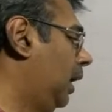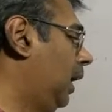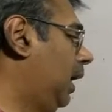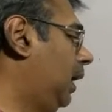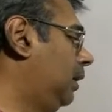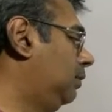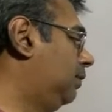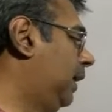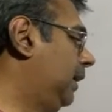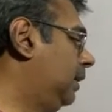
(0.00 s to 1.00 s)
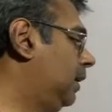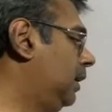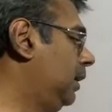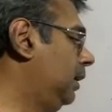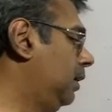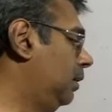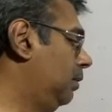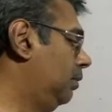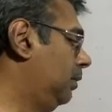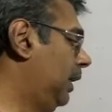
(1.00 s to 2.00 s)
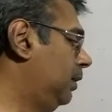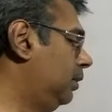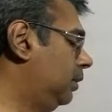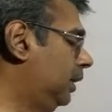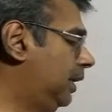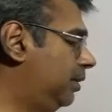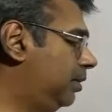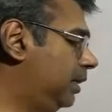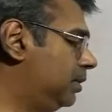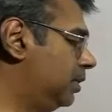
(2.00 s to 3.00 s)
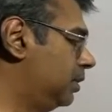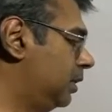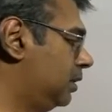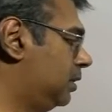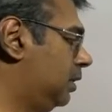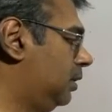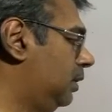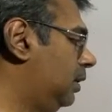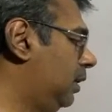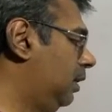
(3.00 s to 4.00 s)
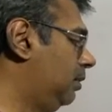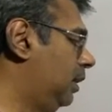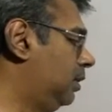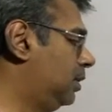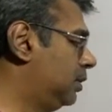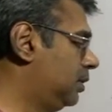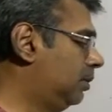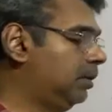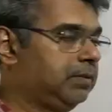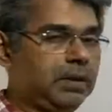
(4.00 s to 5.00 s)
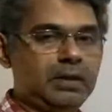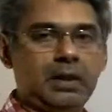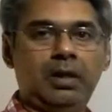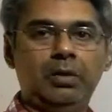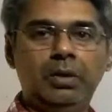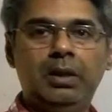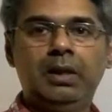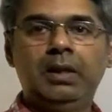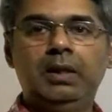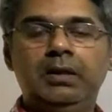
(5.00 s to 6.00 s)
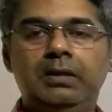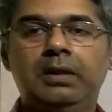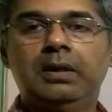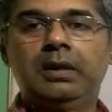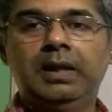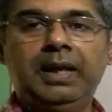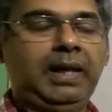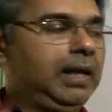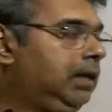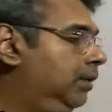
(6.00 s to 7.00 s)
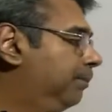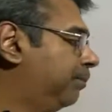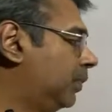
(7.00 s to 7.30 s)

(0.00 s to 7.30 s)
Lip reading: and finally when it reaches a certain level just above the ground, the air,